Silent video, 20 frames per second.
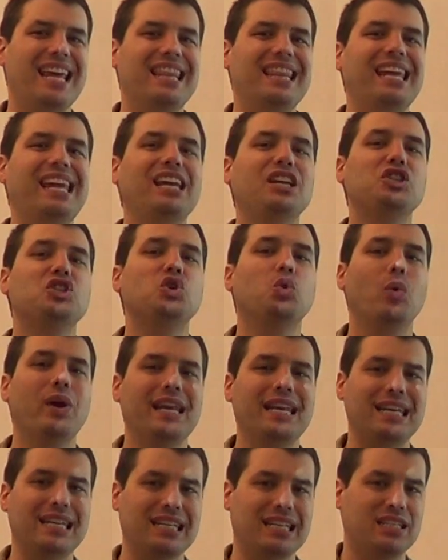Think
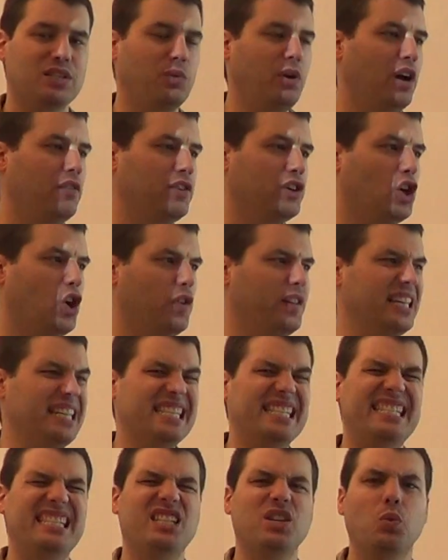twins. We often call
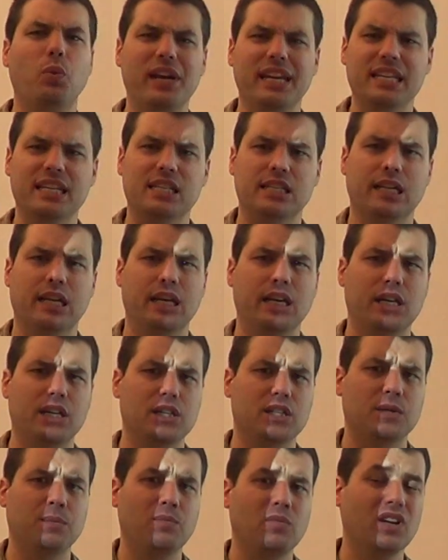these twin
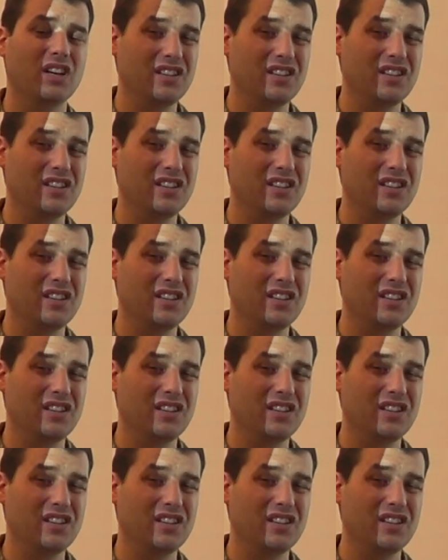studies.